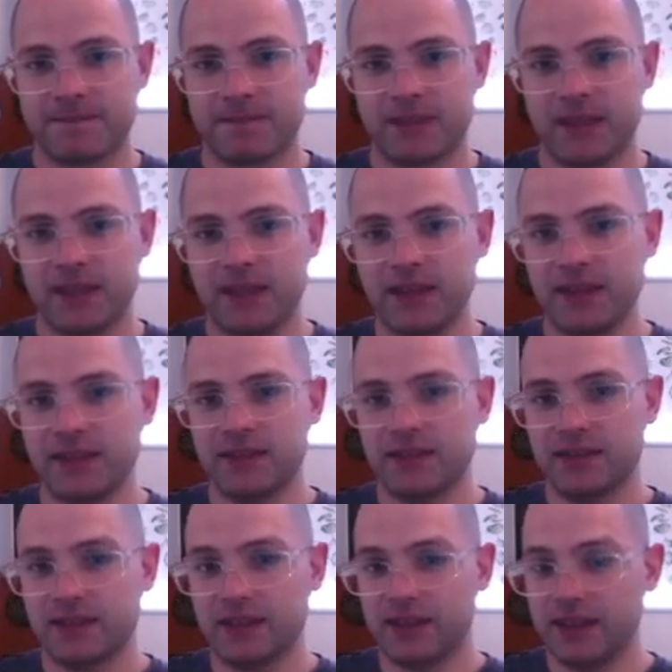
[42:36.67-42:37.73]
He
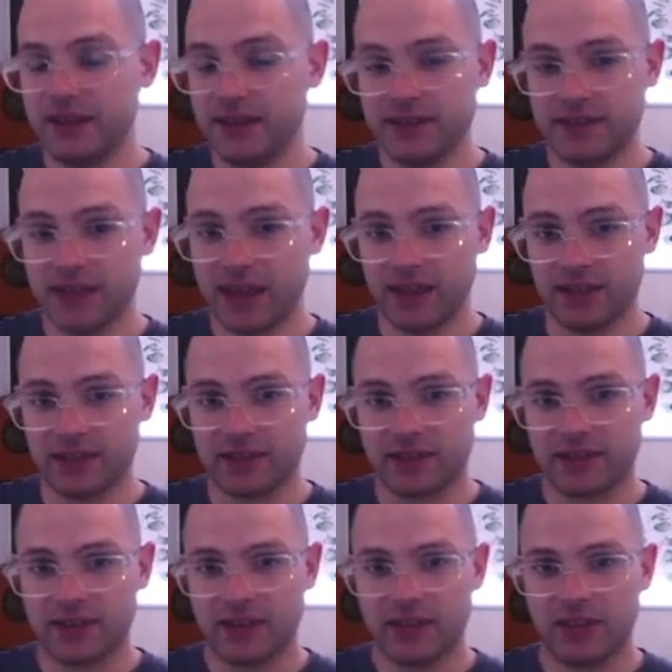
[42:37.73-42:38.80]

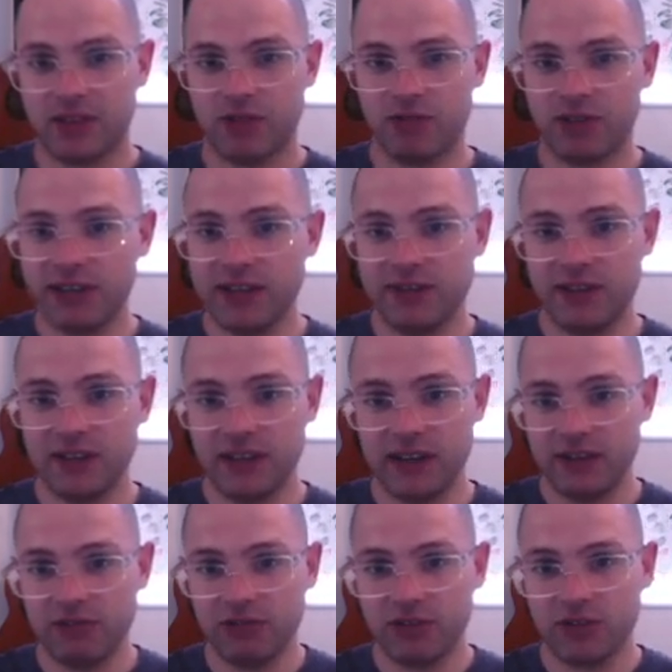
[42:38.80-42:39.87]
says that relief and
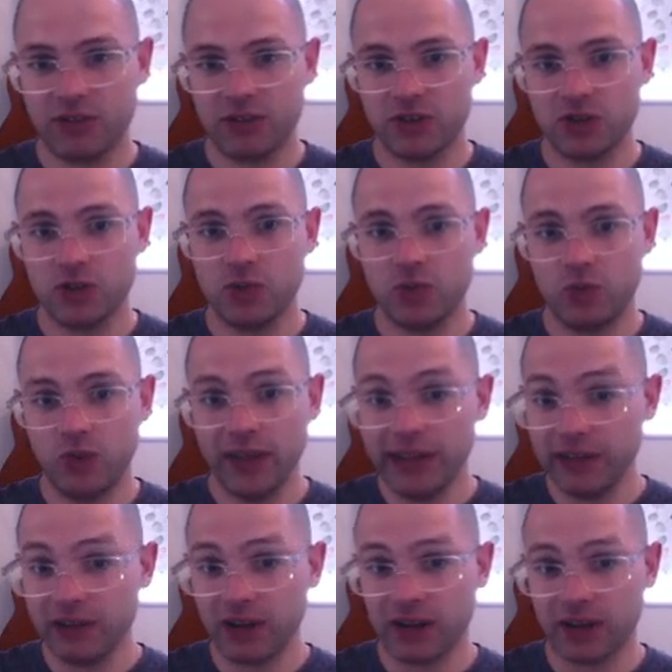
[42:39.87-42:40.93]
deliverance for the Jews will
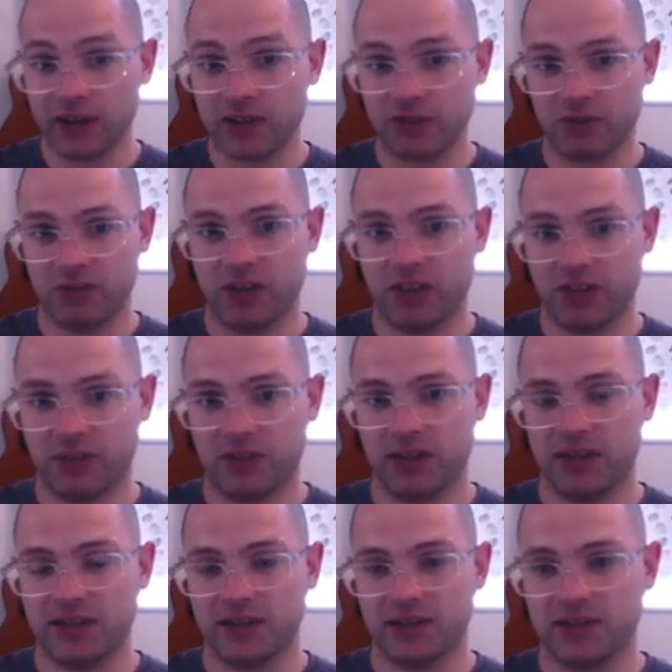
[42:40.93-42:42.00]
arise from another
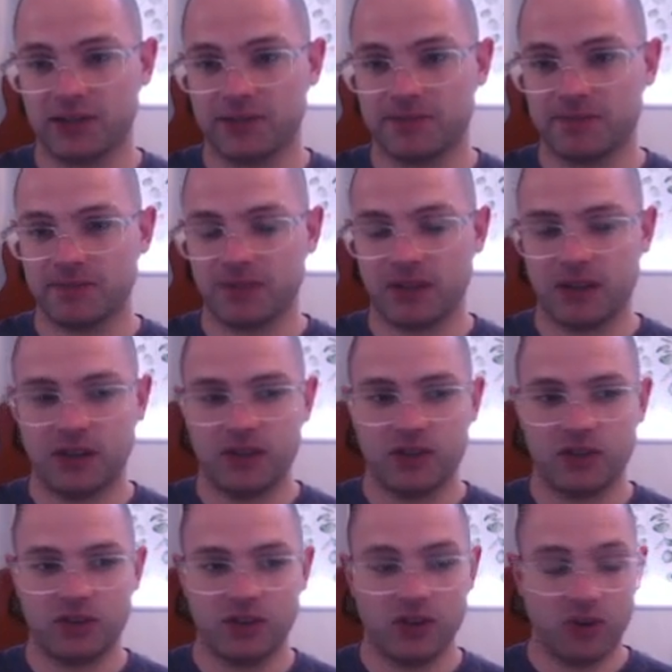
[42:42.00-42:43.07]
place.
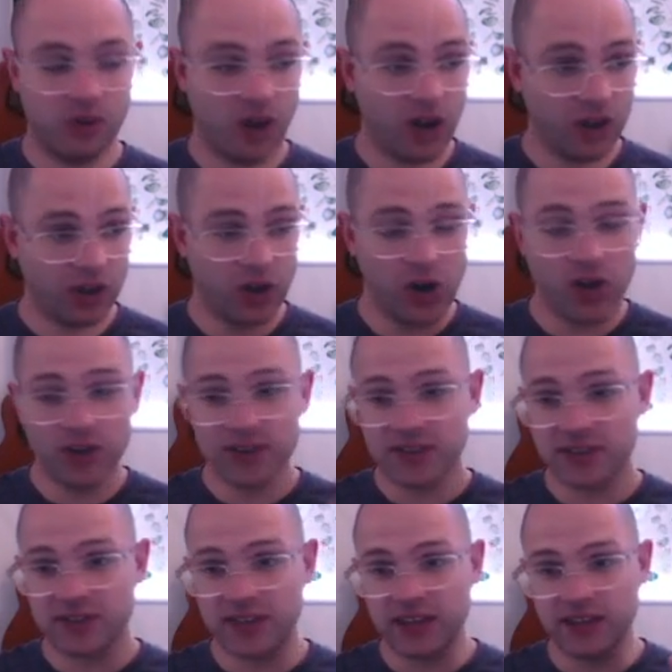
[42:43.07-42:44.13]
So our God is a
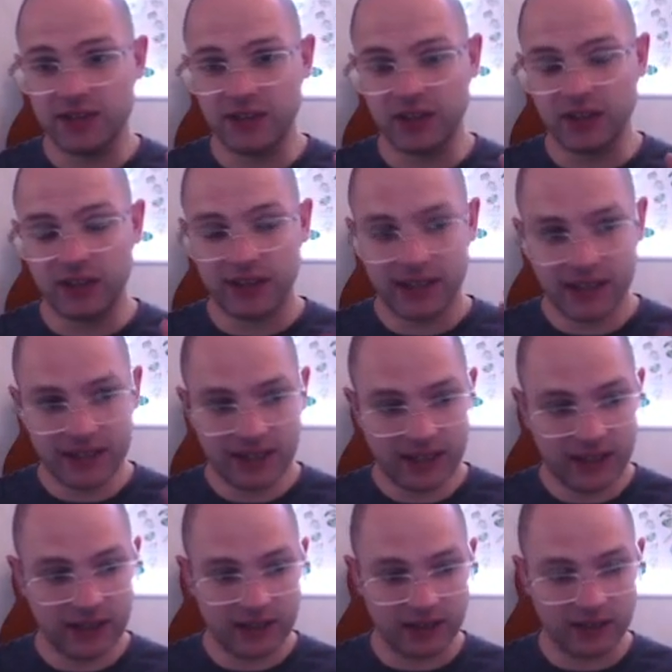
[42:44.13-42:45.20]
saviour. He
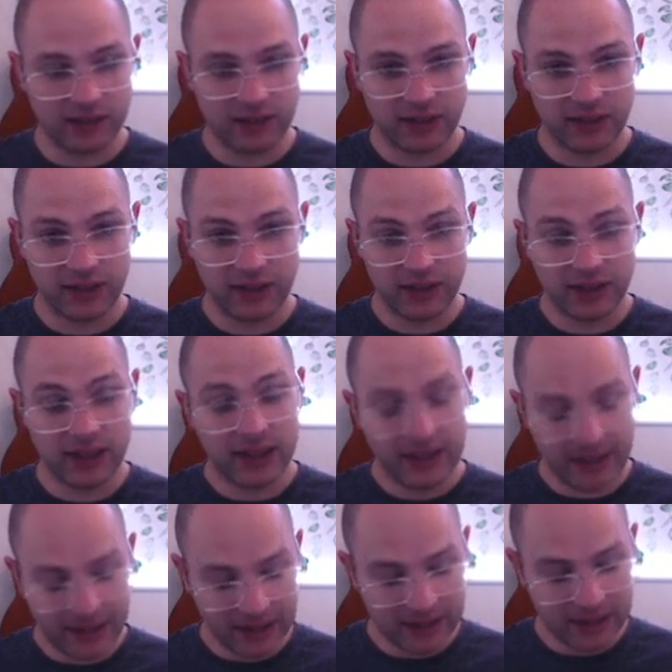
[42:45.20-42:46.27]

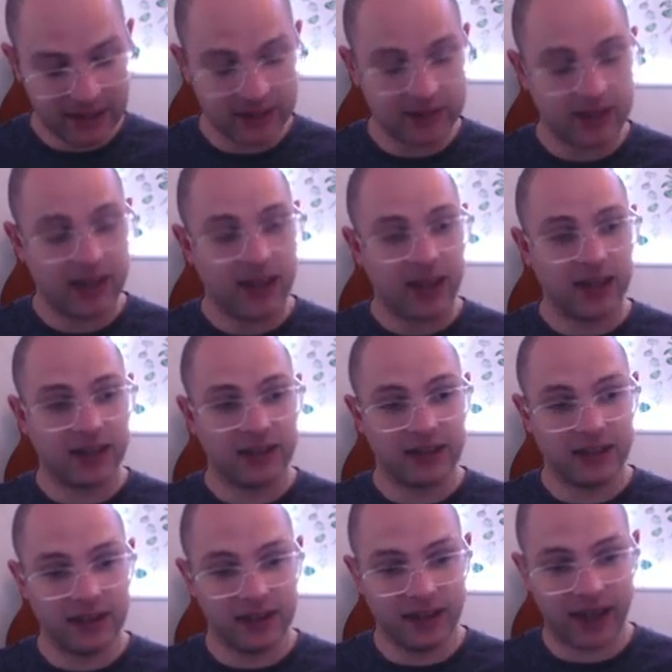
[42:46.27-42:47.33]
hears and
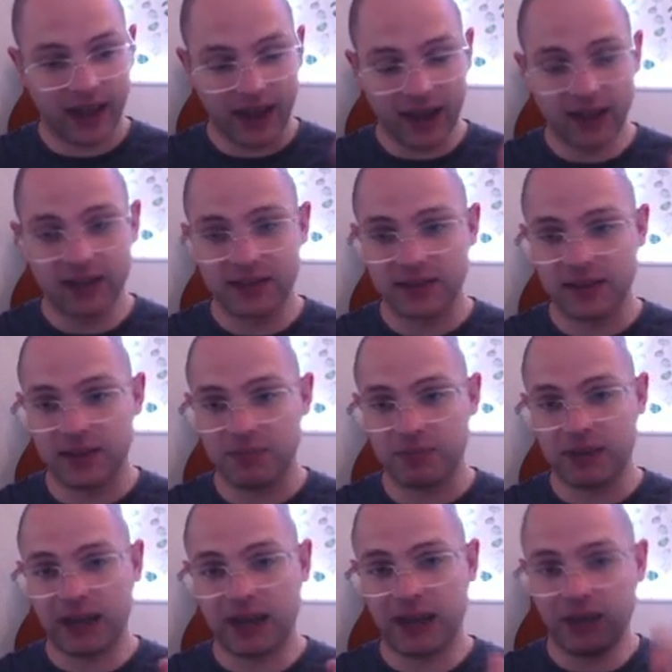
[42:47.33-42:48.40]
he acts in
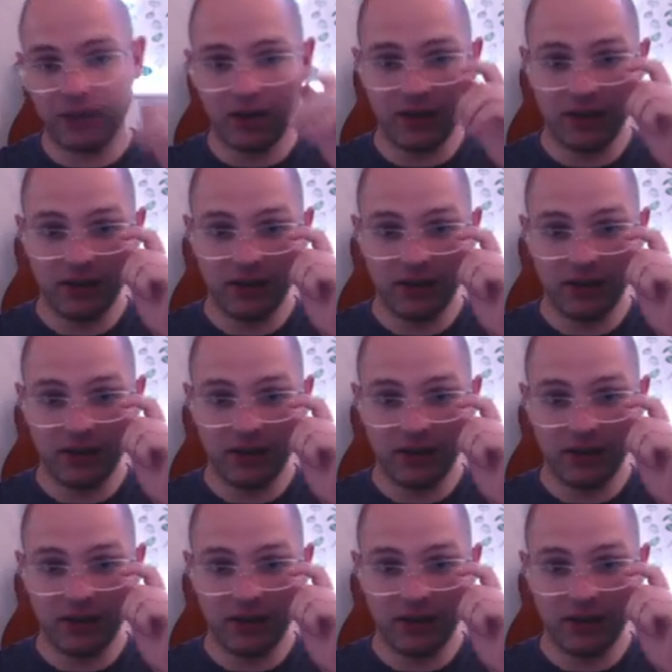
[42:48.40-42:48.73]
power.